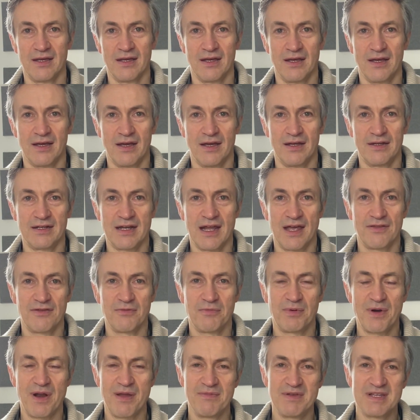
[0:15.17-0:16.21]
Now the
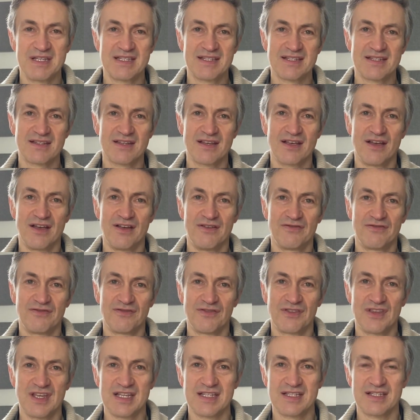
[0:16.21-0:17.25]
premise of
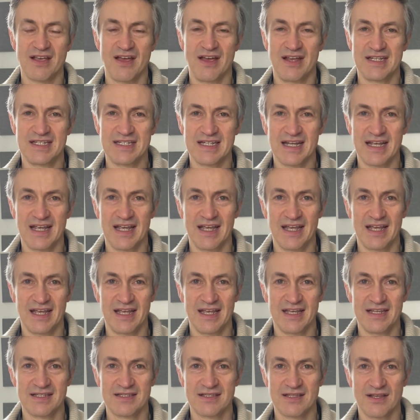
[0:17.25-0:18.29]
this idea
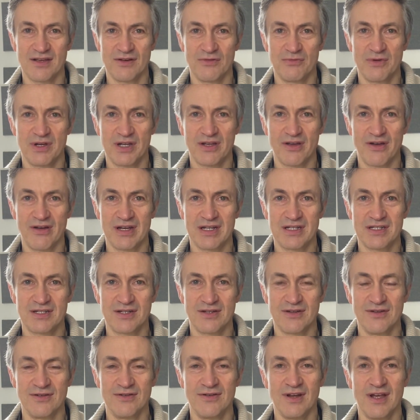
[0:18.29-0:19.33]
is that we're going
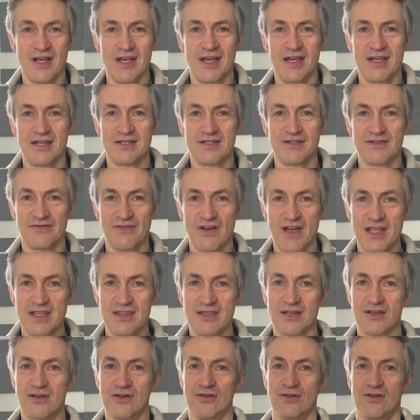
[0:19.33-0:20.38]
to divide the
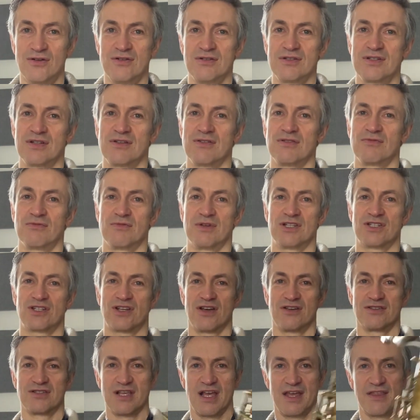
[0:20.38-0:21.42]
chord, which
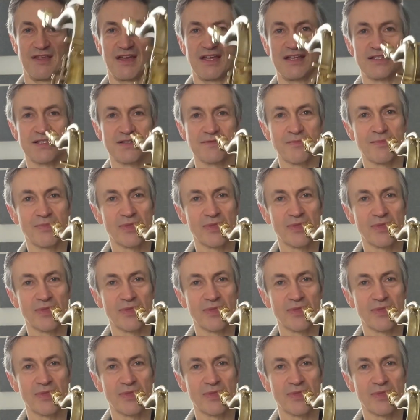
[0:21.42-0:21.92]
goes like this.